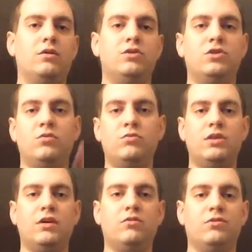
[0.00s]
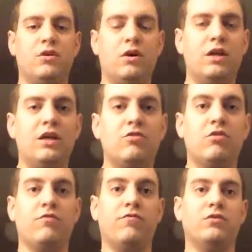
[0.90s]
2 diddles on each
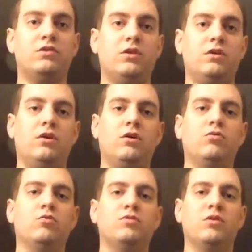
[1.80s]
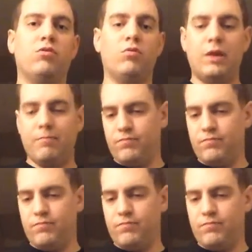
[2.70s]
of the first groups of 3.